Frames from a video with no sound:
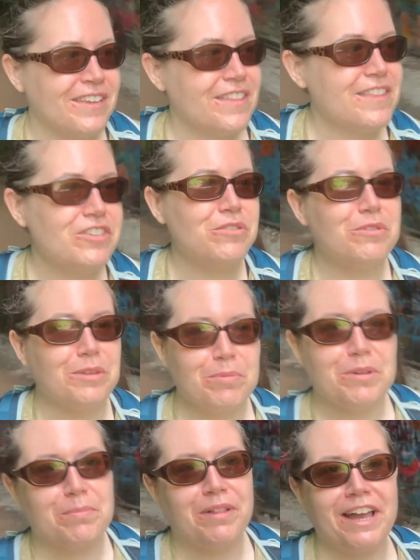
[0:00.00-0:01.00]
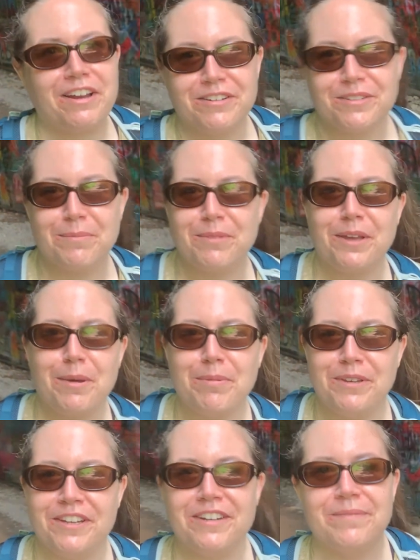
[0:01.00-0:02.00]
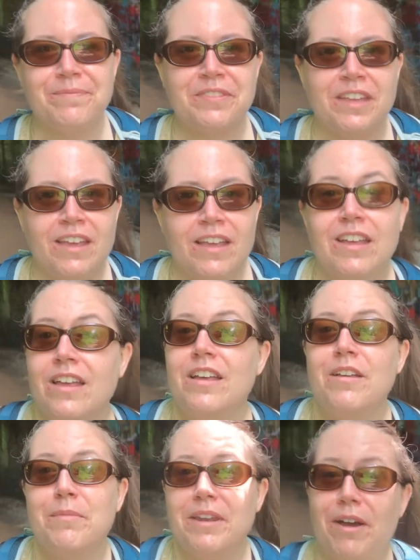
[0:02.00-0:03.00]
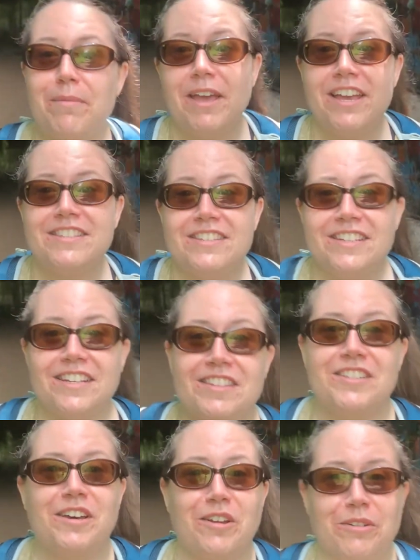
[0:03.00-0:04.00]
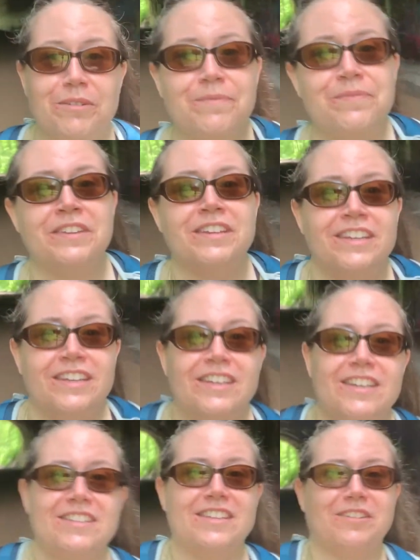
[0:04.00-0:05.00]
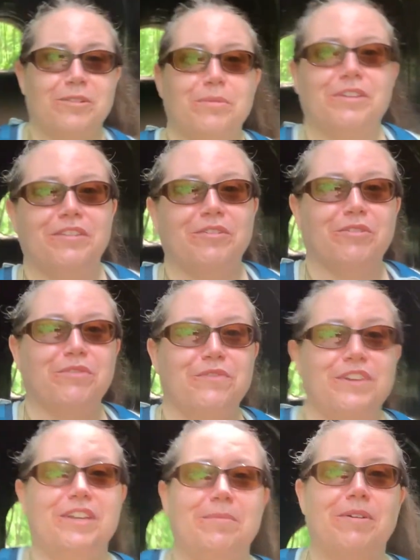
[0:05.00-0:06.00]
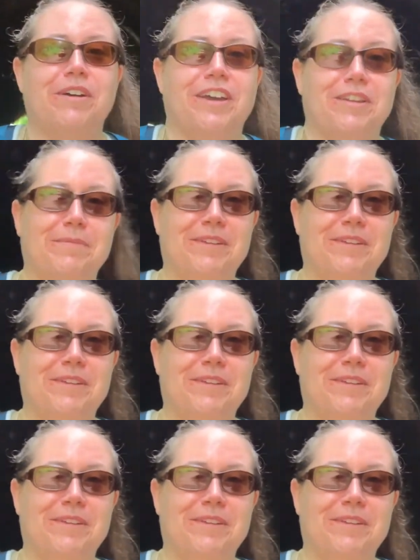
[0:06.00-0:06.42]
They should really put a plaque or something up in here. Now I'm exiting the tunnel. See a little bit of the graffiti behind